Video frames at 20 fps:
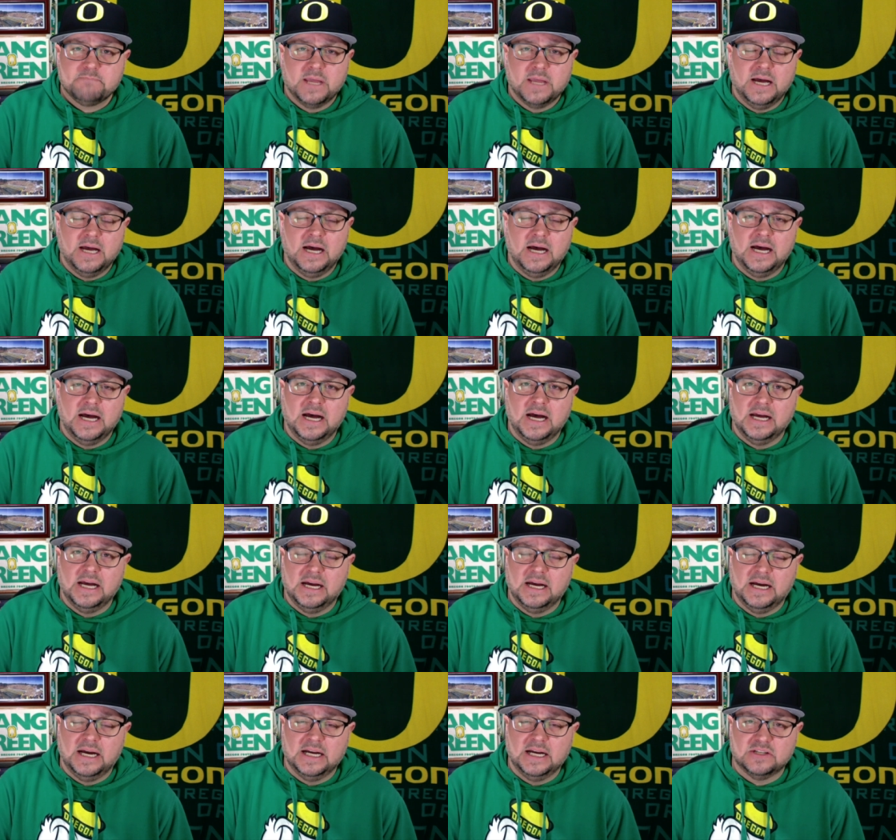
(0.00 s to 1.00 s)
uh,
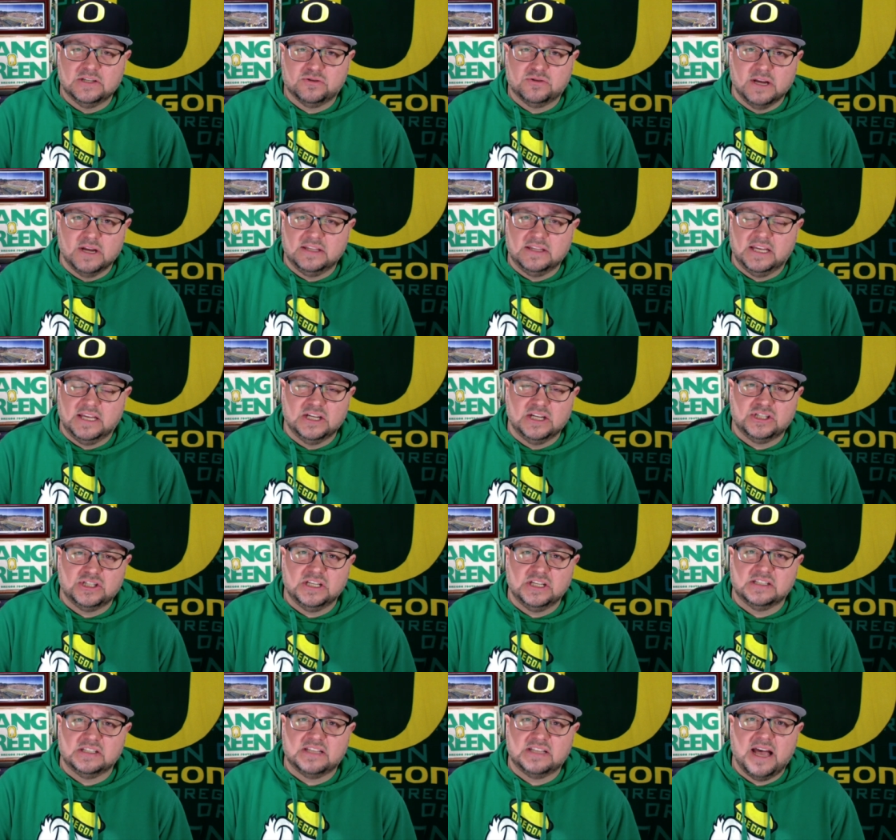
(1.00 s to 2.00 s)
uh, strength and conditioning
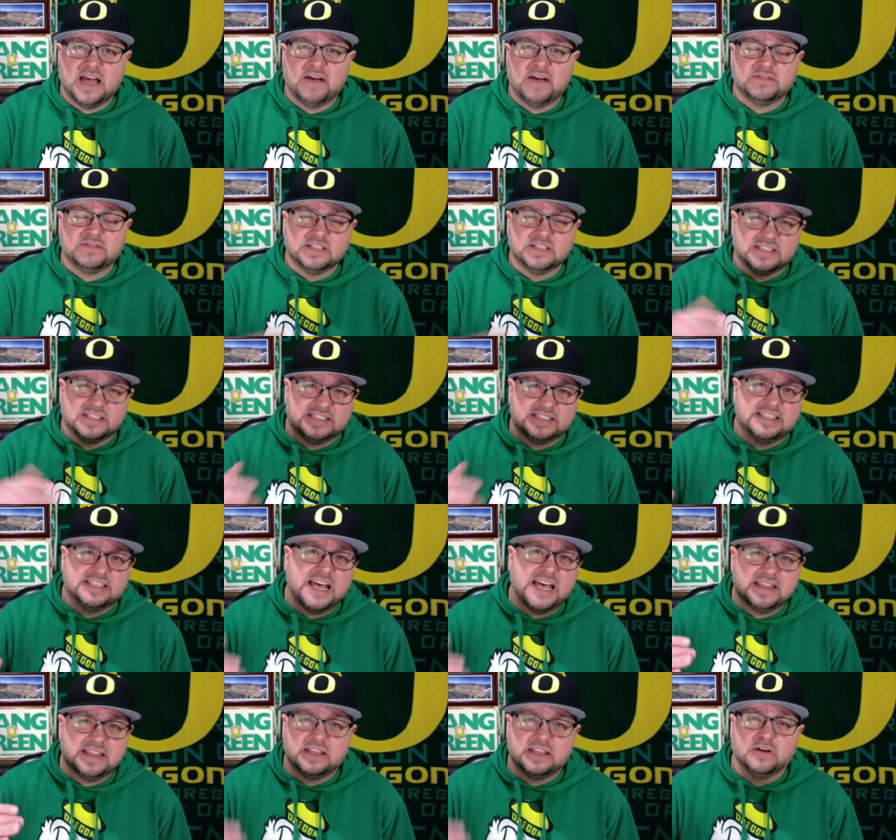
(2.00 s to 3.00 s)
staffs that
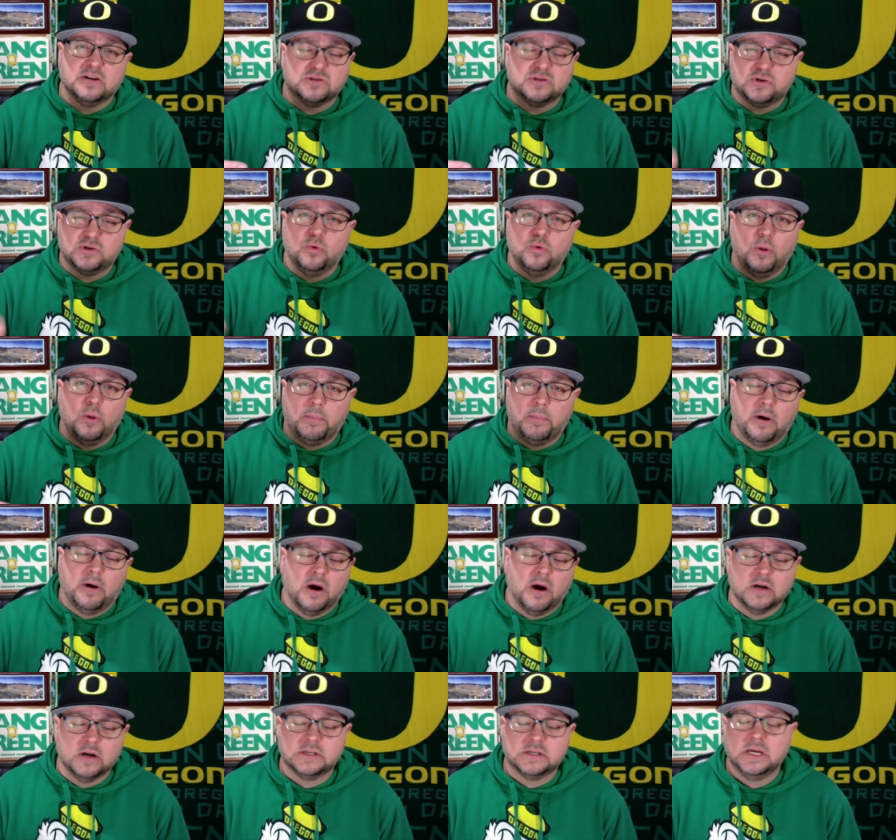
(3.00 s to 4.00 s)
set their school
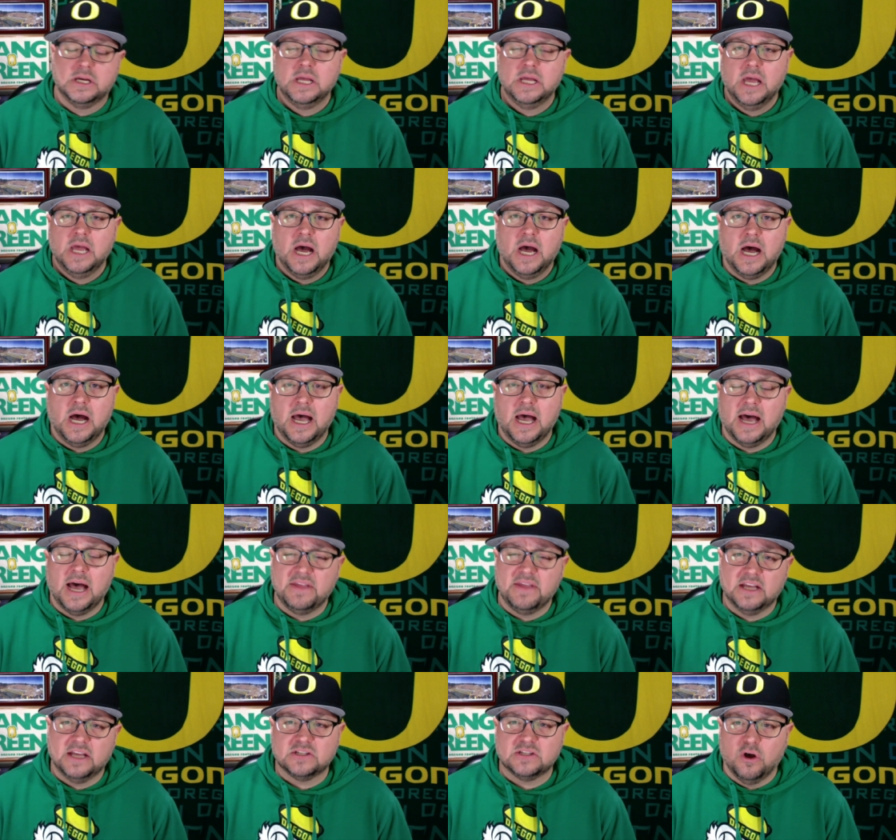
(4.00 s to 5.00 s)
apart. Uh, I
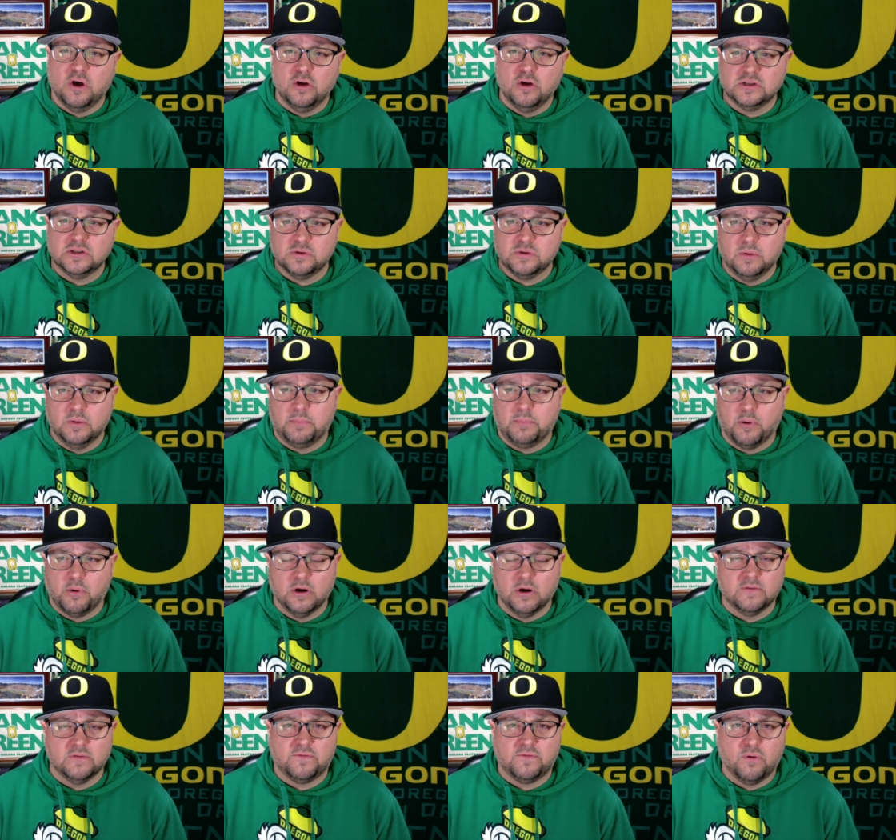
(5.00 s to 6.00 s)
think it's also
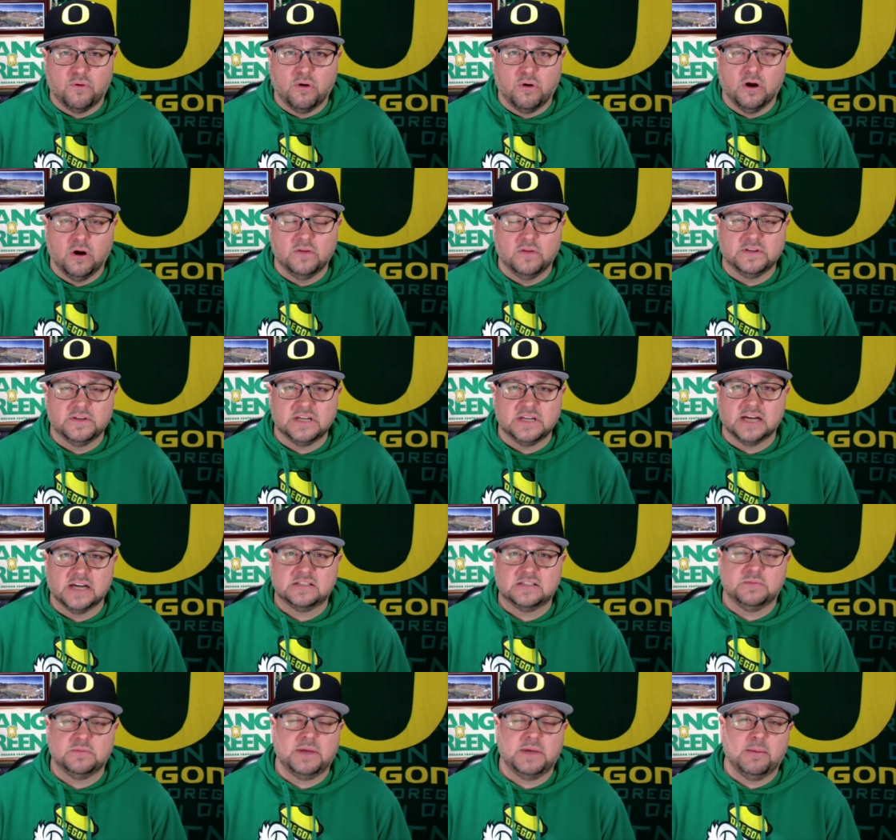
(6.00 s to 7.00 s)
important for the Ducks
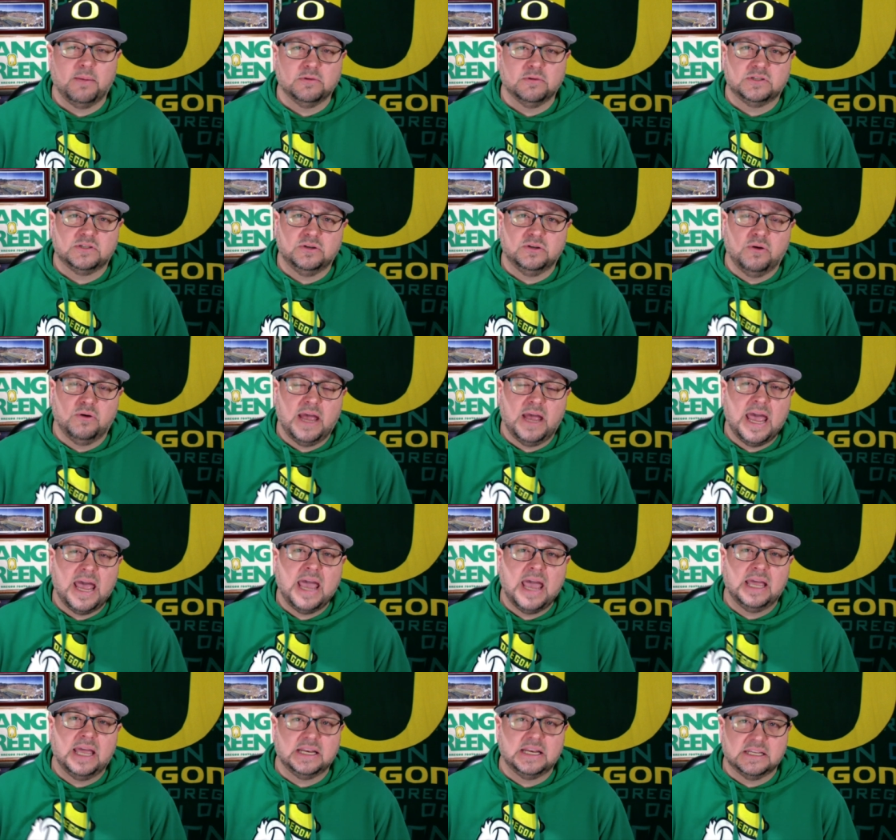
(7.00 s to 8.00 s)
to be able to
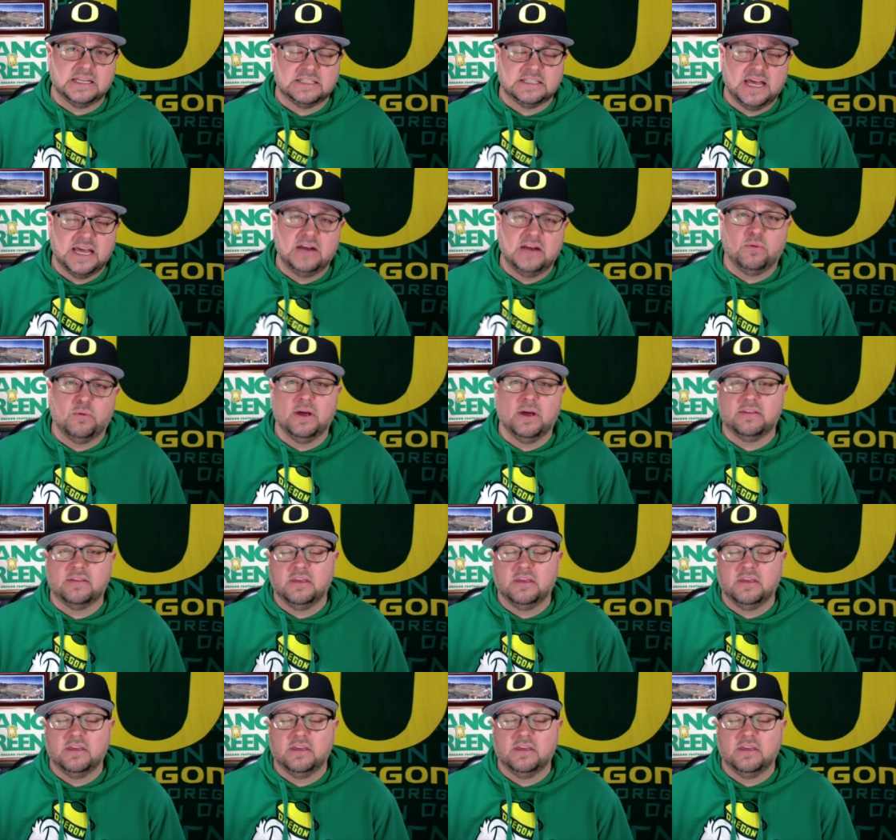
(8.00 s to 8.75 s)
hang and contend with